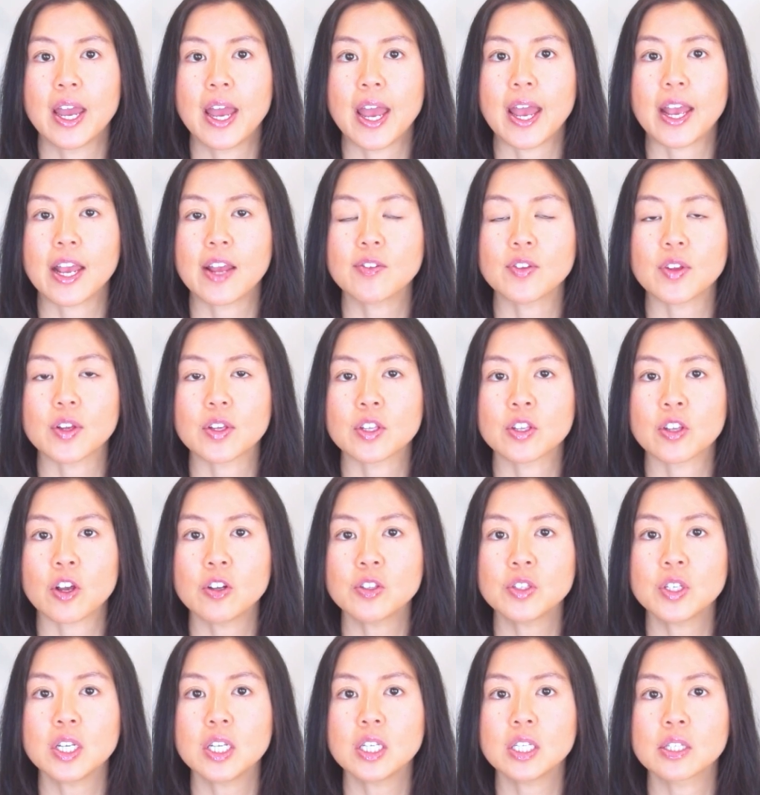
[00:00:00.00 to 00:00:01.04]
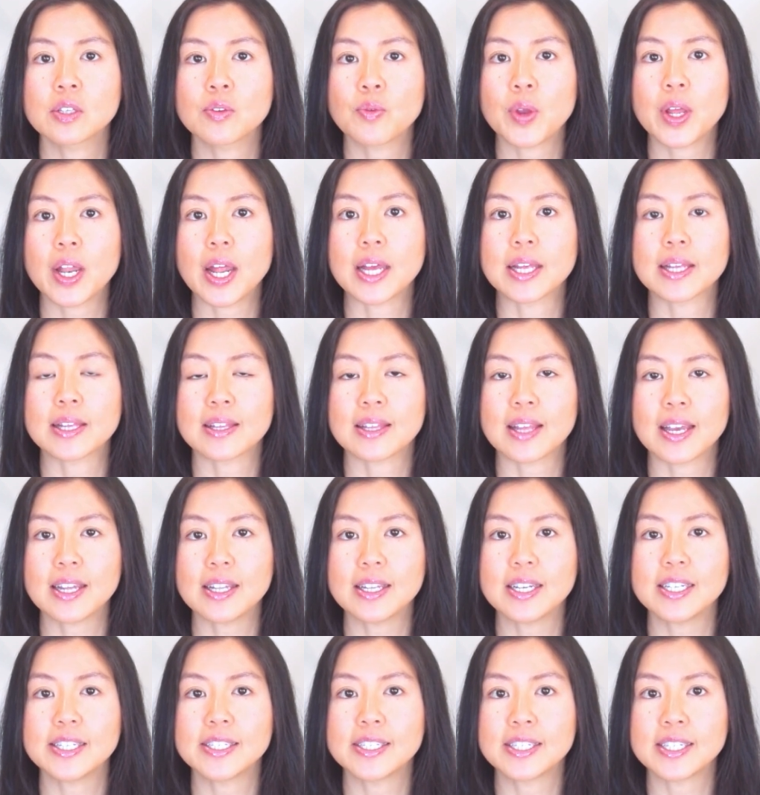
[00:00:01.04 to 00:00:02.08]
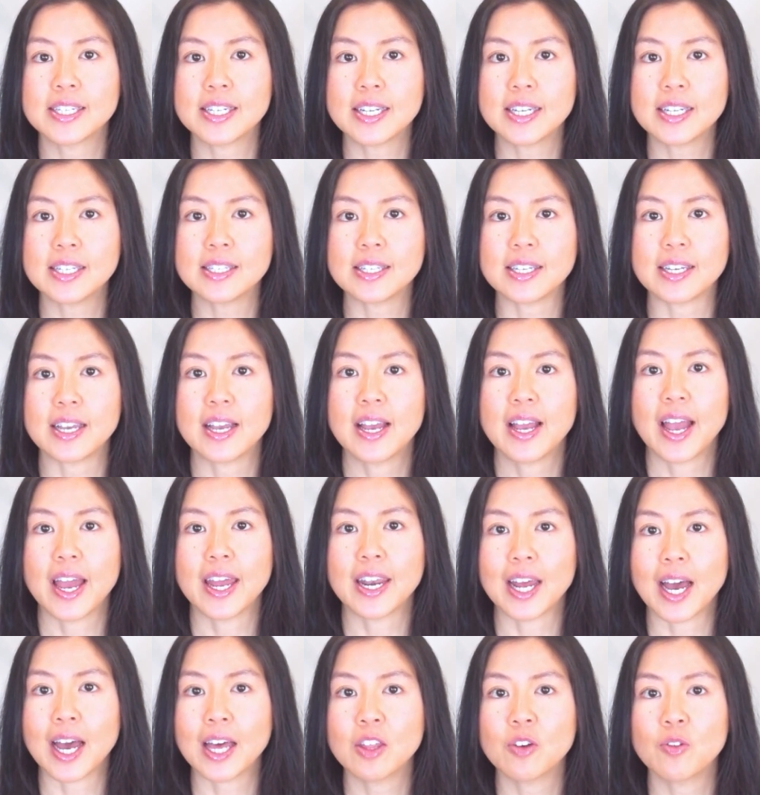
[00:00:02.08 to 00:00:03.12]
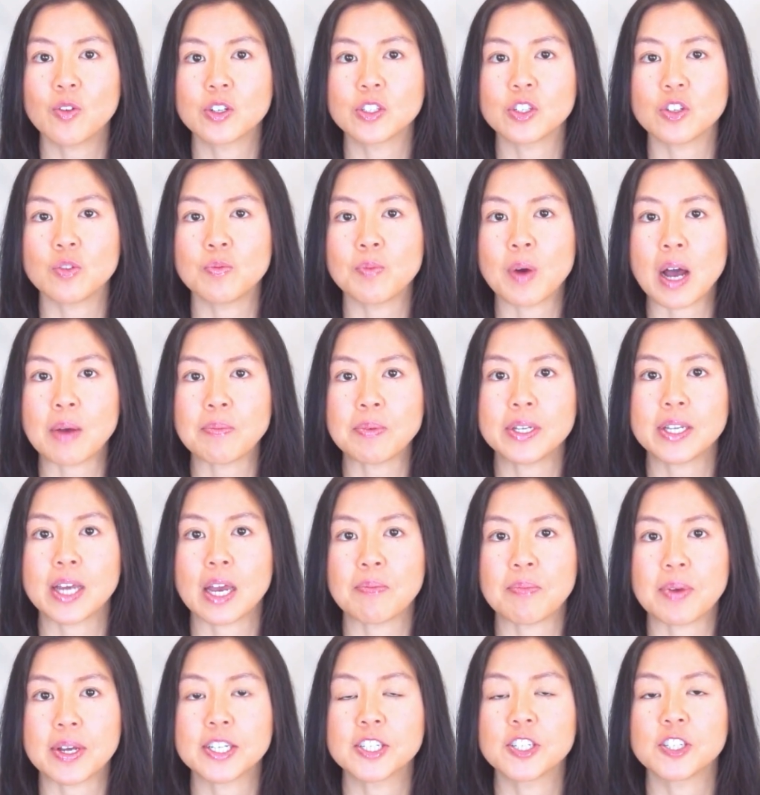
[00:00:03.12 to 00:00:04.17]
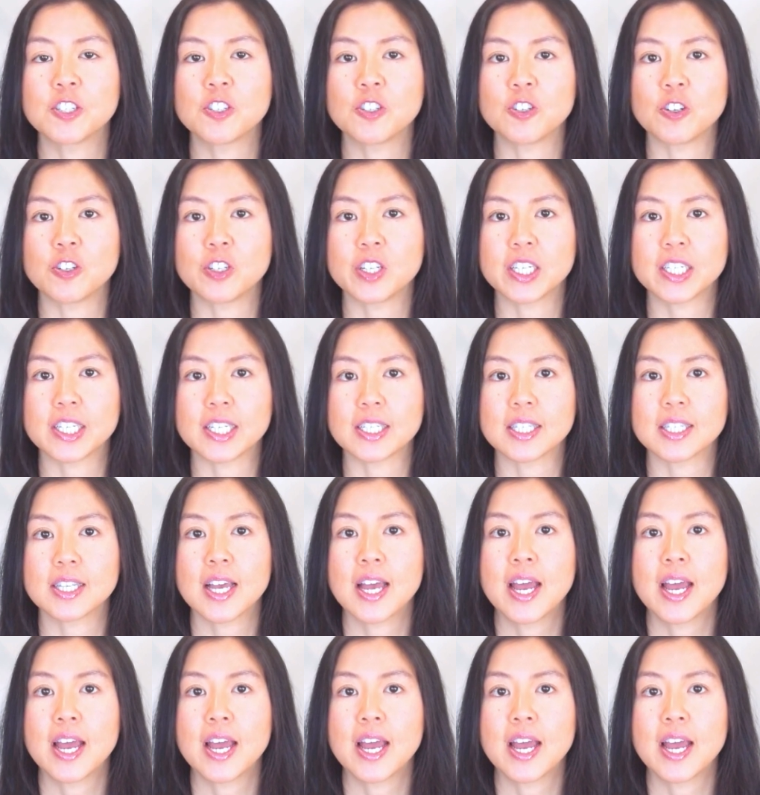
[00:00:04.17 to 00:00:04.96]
It gives a salty, sweet, and slightly cheesy, in other words, umami dimension to your dishes.